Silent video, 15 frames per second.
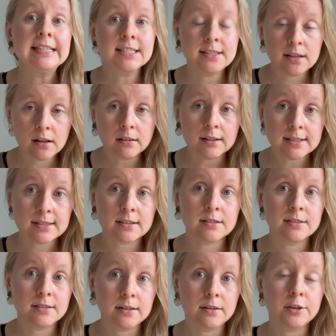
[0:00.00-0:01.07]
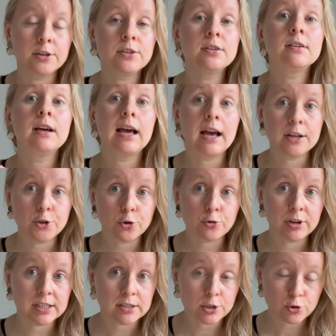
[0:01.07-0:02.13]
still is considered
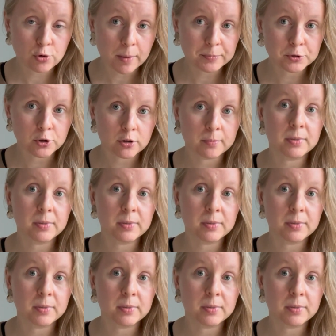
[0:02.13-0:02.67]
endocrine disruptor,